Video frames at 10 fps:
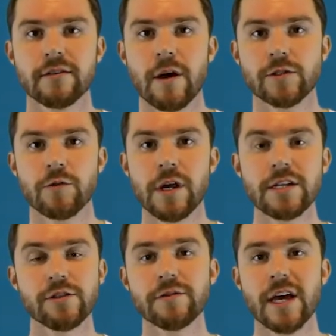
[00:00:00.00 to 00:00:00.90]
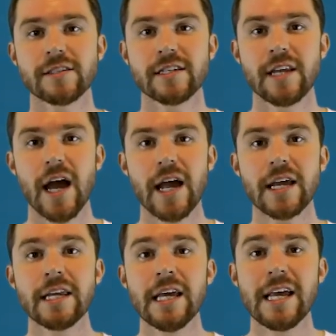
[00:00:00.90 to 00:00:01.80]
that was created in
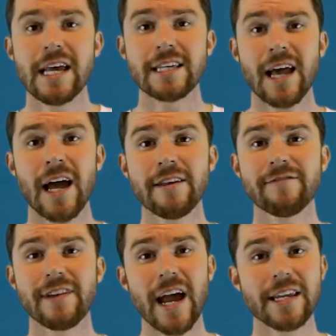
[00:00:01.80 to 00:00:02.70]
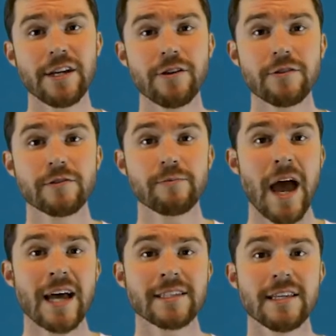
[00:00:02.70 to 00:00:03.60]
2009 is kind of 9 years
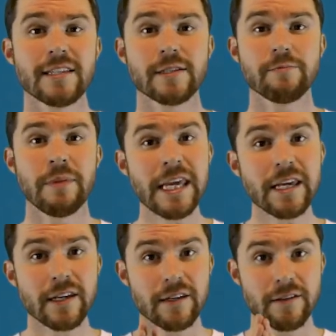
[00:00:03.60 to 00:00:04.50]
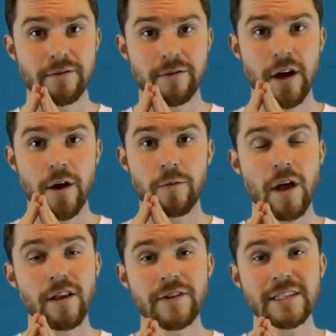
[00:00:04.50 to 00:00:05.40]
past its peak
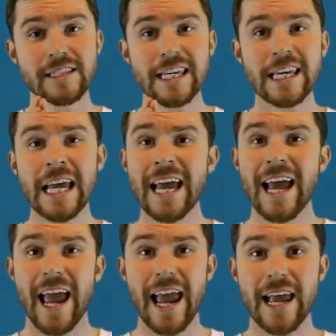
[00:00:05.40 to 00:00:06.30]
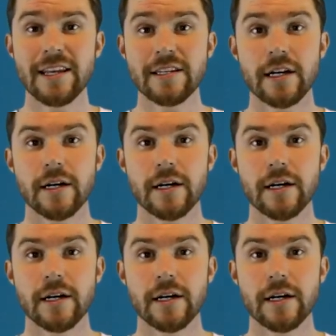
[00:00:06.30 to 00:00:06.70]
relevancy and